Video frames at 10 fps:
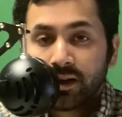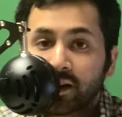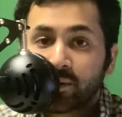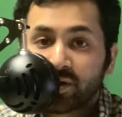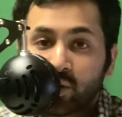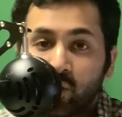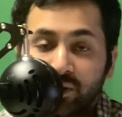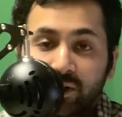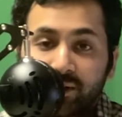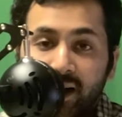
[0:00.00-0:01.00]
And there was a
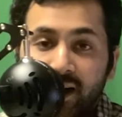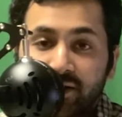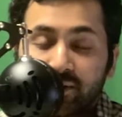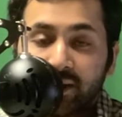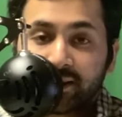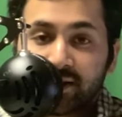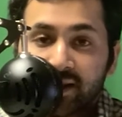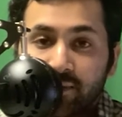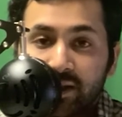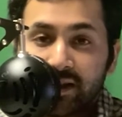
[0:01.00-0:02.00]
cool little nod to, like, the
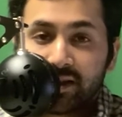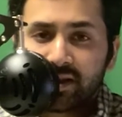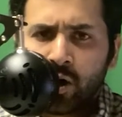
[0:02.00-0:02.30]
70s